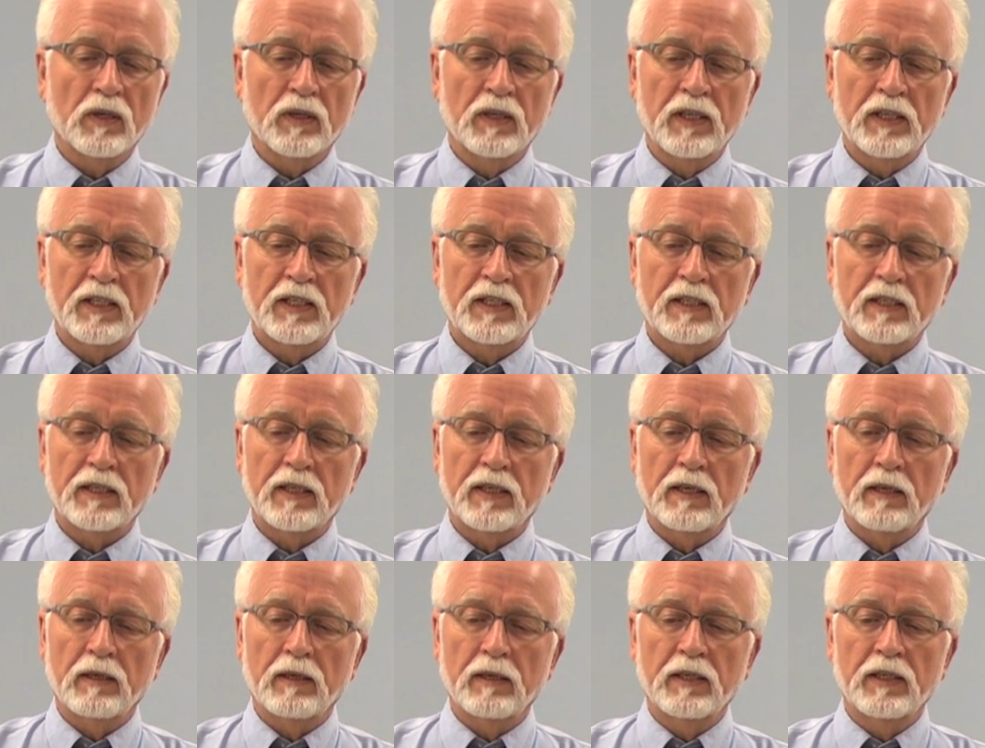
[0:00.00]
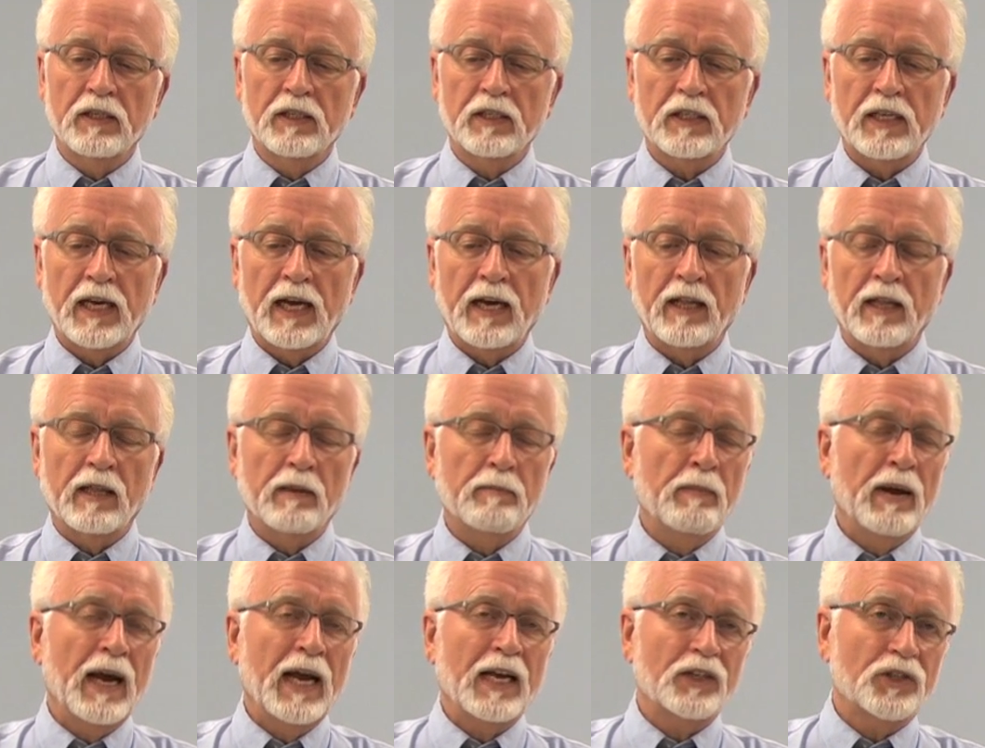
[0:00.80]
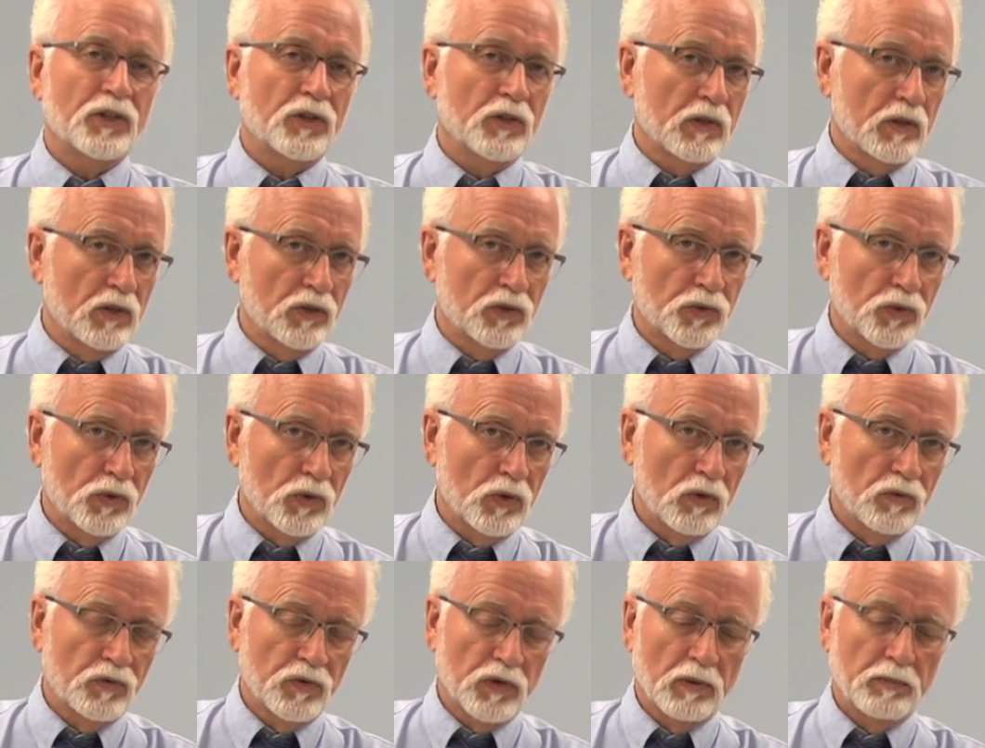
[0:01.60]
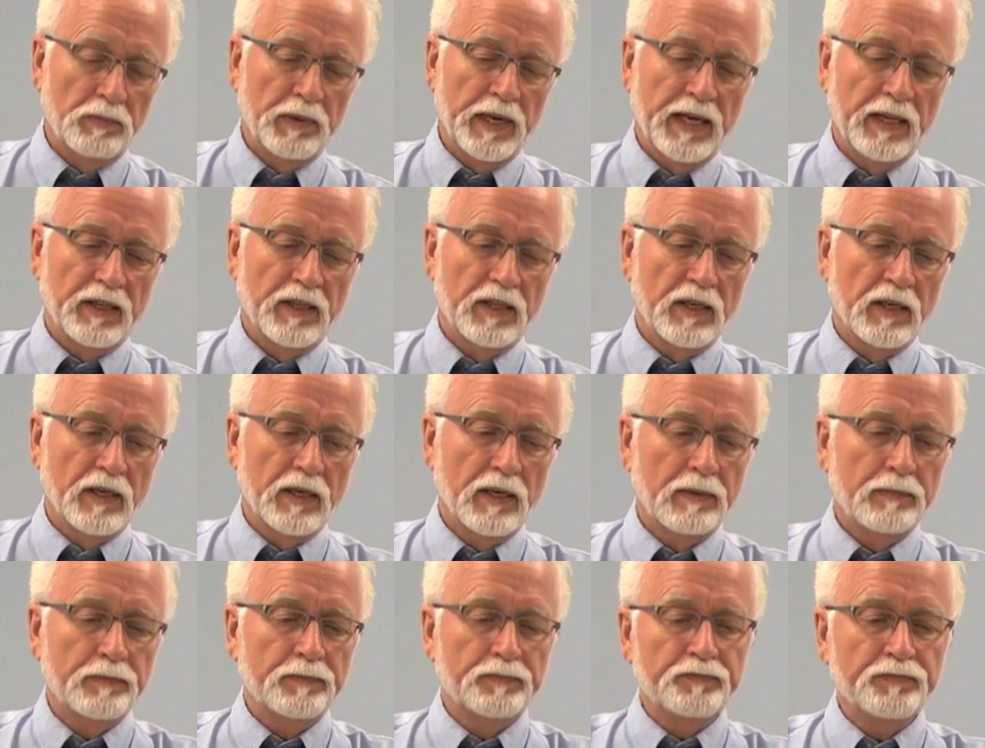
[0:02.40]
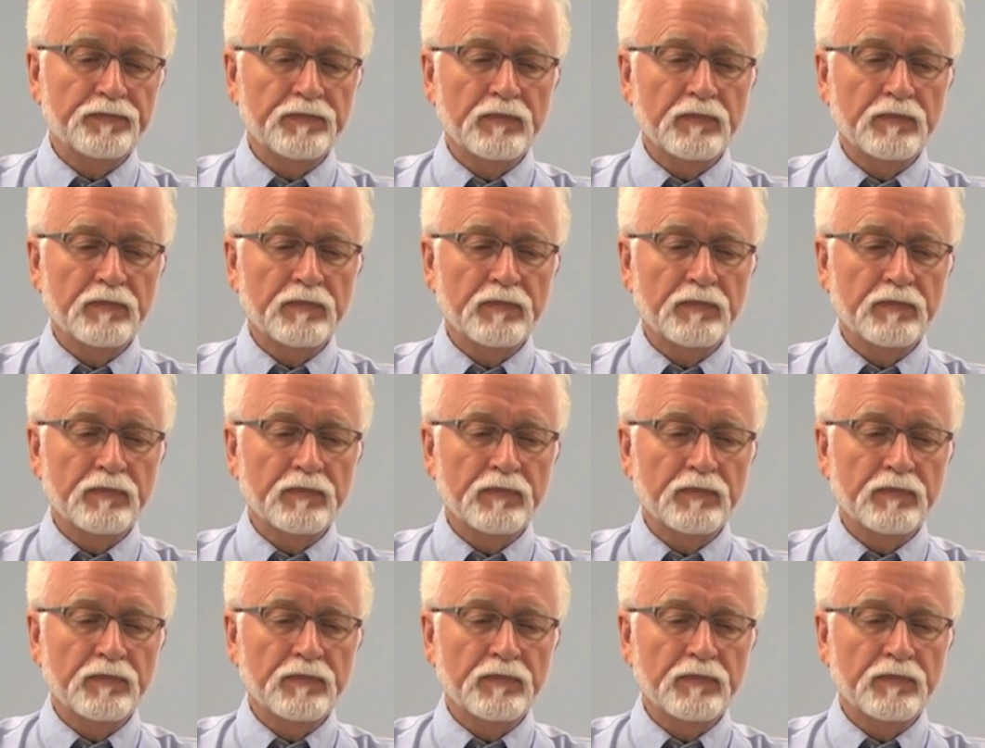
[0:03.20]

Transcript: This uh, is kind of the master control for the Pantheon.